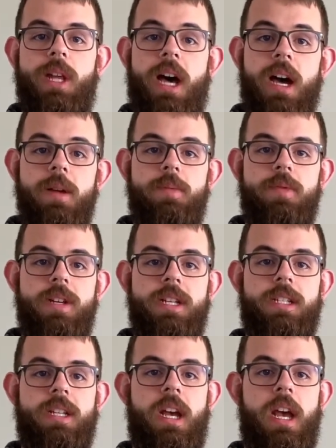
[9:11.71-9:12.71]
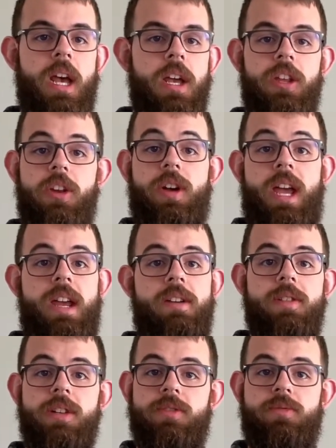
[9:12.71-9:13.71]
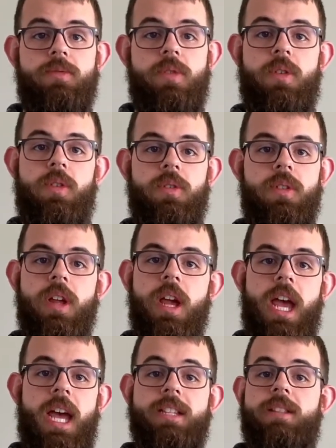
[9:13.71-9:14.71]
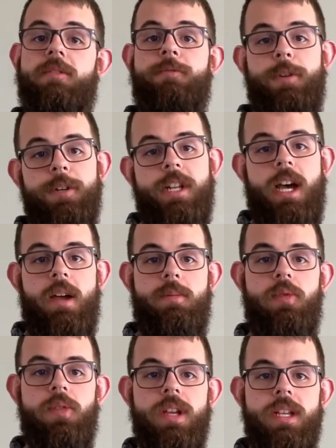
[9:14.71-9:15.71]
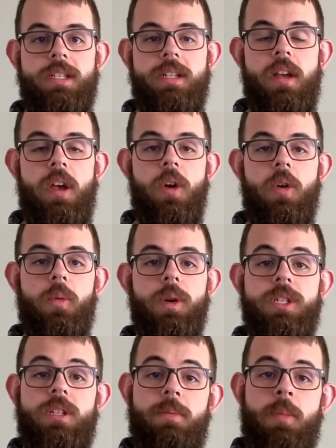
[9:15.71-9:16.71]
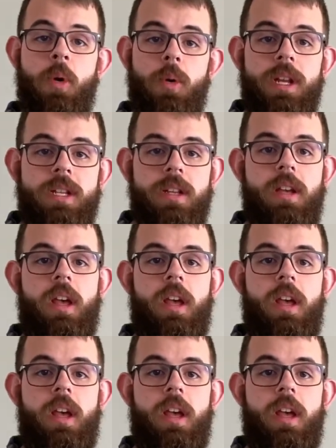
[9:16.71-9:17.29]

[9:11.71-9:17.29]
The high priest, Aaron's role as the first high priest was to point